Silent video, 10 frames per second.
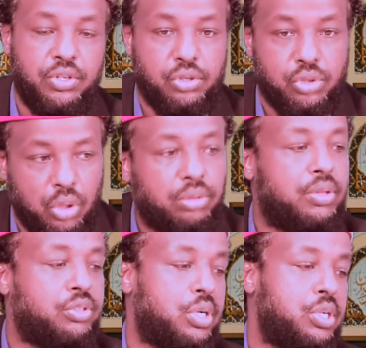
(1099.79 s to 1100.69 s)
And this
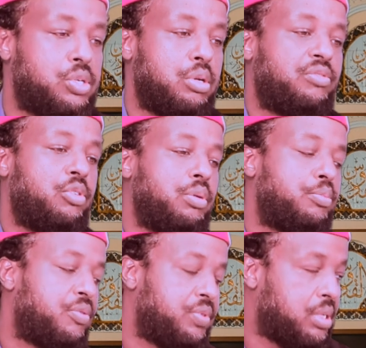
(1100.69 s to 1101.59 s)
is not the tradition
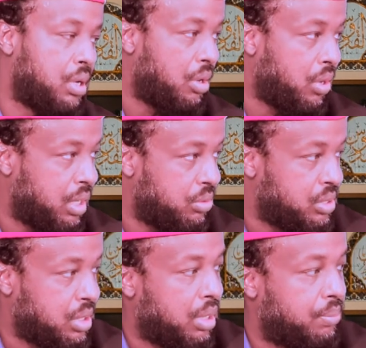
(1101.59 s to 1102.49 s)
of the Prophet.
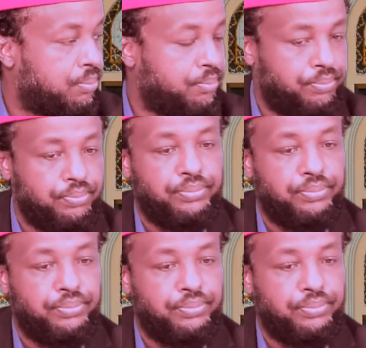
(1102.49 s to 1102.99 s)
Mashallah.